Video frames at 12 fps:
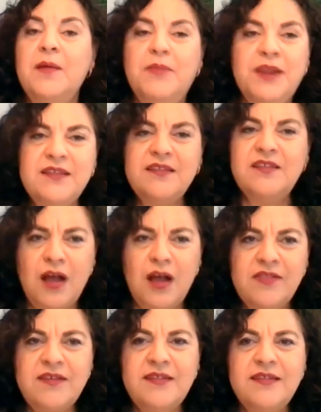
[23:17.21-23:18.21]
but it's
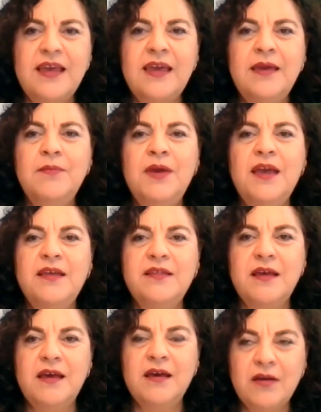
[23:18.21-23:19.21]
not the same as
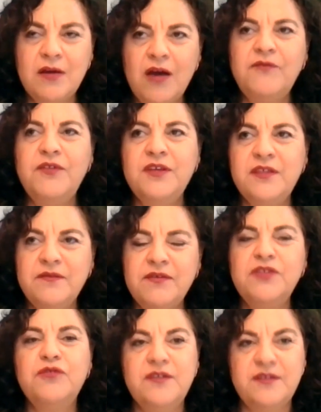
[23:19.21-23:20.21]
a conflict of
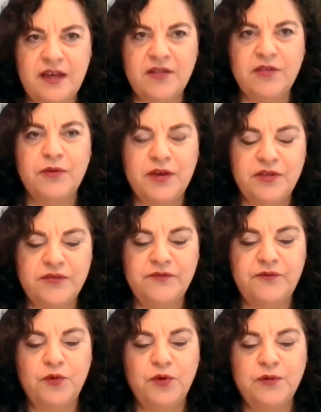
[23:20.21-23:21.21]
interest declaration
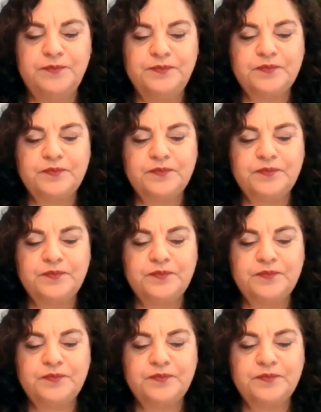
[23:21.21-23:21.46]
form.